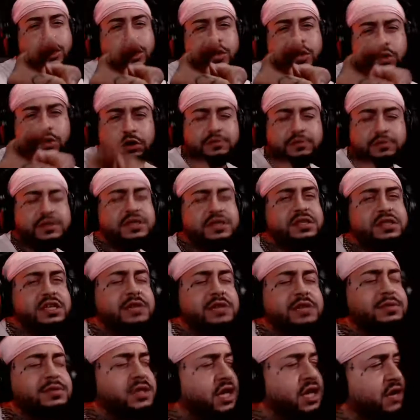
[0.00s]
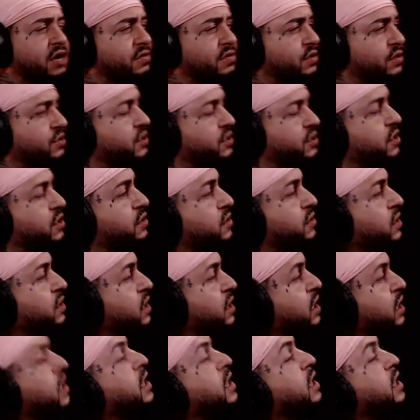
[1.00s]
Welcome to the Kasabian Lavoe Show.
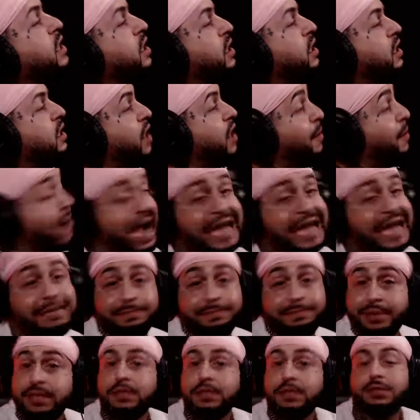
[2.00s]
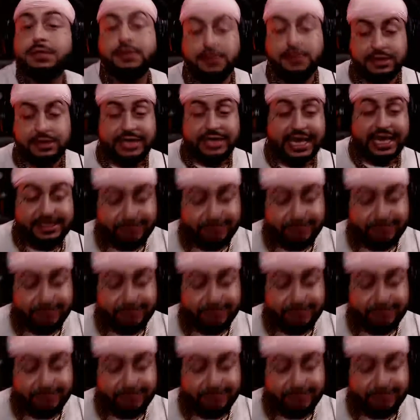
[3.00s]
I'm hype. Just had some